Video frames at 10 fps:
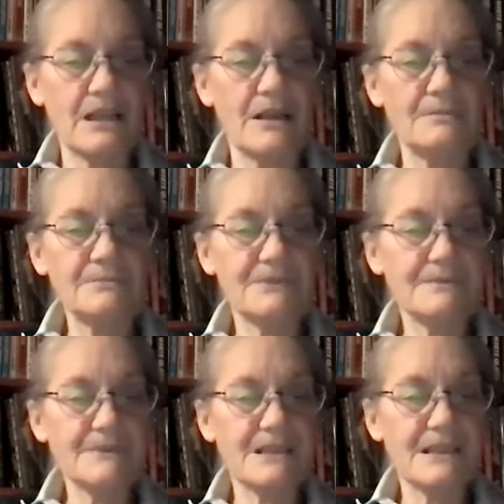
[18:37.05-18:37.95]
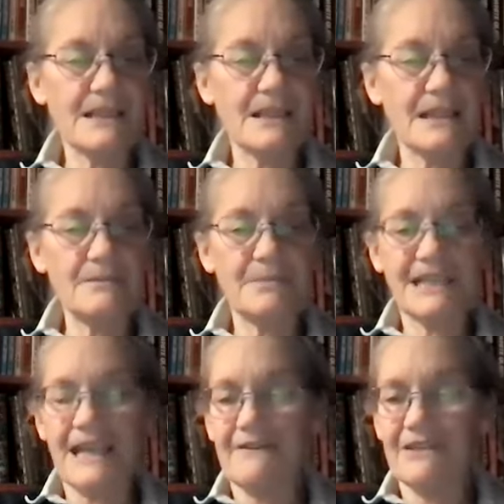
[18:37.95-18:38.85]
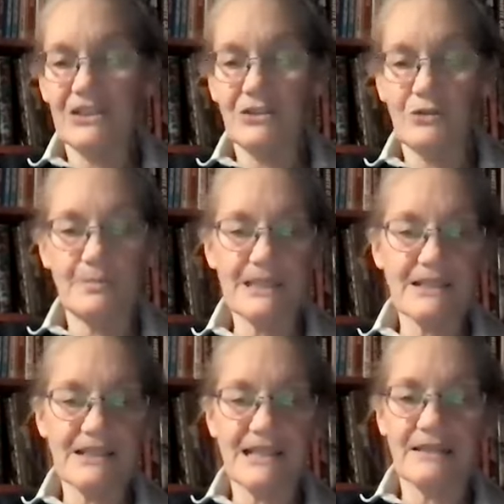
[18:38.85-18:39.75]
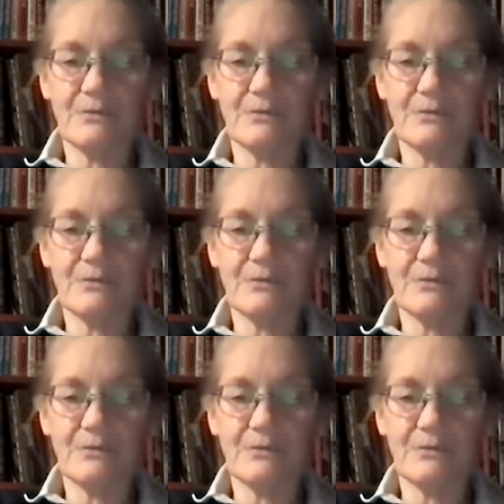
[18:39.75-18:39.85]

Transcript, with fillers: Um, anybody have any new business that